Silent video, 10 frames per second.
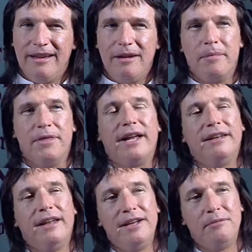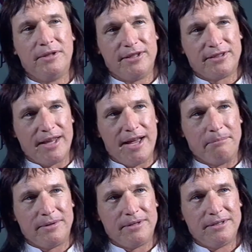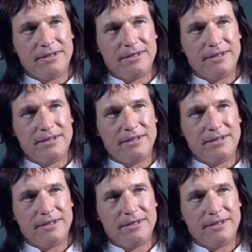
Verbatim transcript: But that night when they slept,